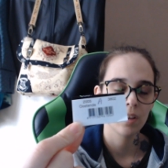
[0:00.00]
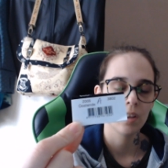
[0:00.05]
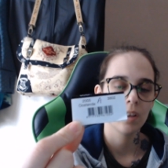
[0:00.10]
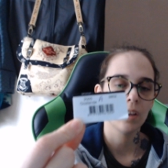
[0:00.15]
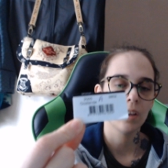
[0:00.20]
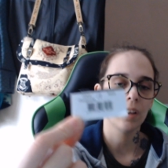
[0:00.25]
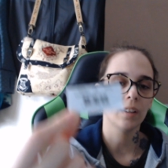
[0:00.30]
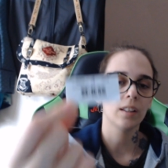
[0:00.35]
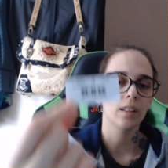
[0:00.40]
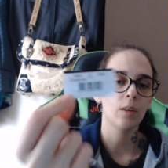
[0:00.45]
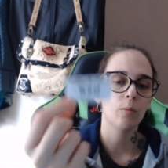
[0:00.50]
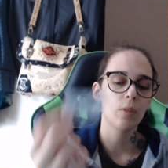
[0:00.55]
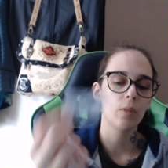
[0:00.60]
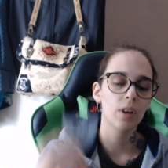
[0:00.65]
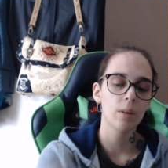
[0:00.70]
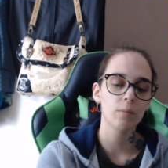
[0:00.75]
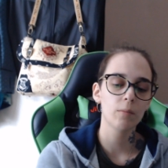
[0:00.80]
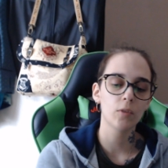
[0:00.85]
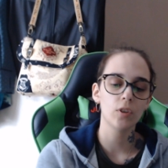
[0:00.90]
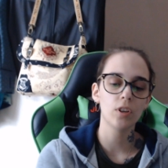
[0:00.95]
and then when
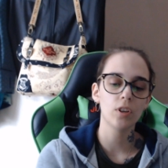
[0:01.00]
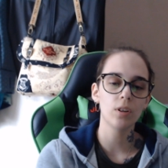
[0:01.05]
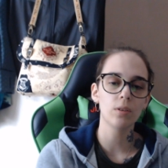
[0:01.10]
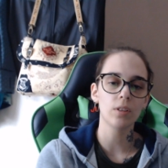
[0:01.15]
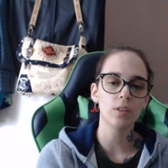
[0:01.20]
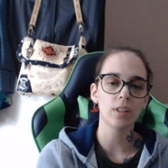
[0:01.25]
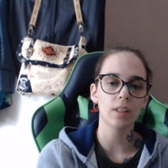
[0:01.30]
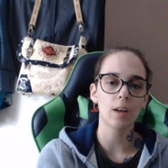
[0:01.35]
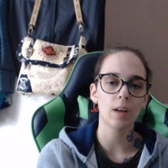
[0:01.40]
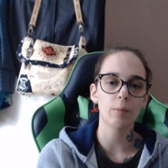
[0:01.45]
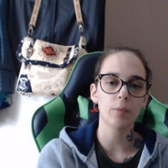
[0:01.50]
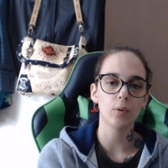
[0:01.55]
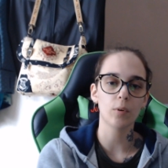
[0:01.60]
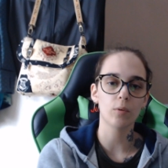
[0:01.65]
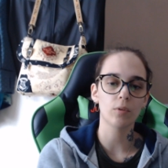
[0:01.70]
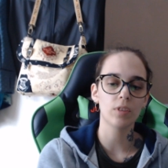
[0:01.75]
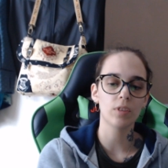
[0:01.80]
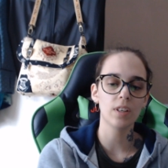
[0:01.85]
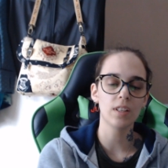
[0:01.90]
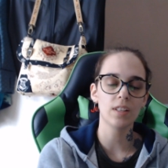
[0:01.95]
I'm not using that ball,
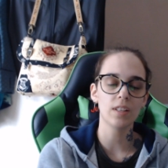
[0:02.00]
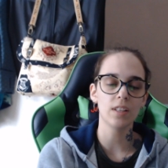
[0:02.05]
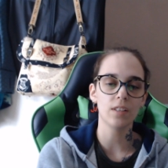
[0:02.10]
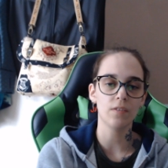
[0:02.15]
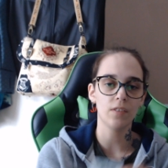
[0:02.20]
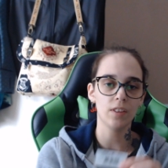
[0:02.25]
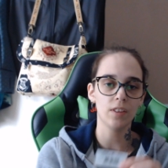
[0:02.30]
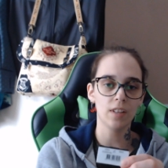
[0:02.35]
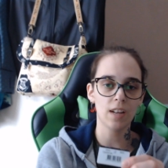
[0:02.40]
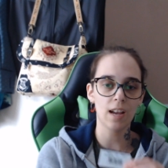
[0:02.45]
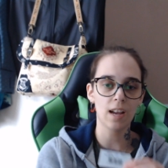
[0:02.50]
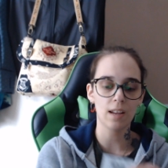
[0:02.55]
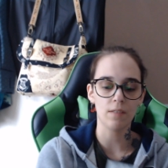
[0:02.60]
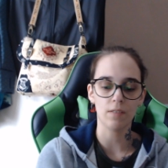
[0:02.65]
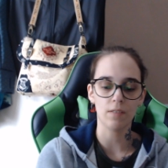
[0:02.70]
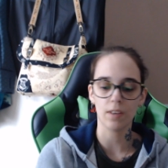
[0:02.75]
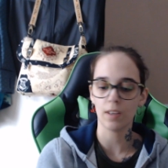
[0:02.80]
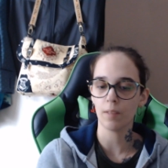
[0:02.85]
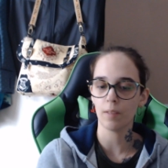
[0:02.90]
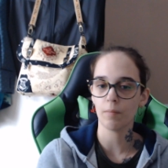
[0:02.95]
this is for the
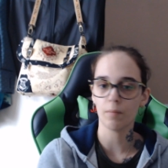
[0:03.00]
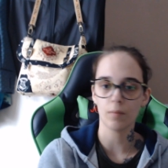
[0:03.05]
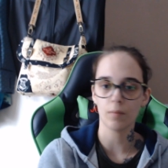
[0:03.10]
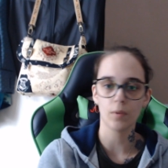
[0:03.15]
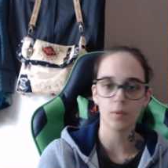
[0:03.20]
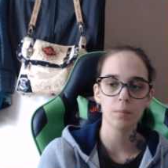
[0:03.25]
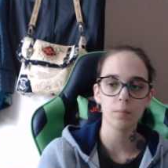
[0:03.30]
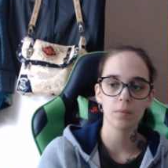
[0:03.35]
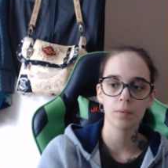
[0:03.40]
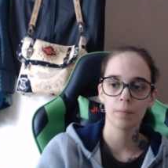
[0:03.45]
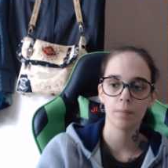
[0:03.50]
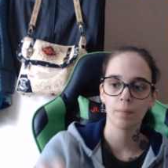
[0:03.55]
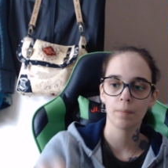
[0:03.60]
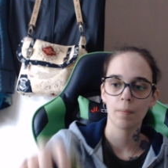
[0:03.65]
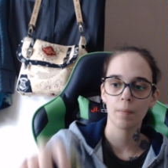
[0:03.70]
navy, whoops,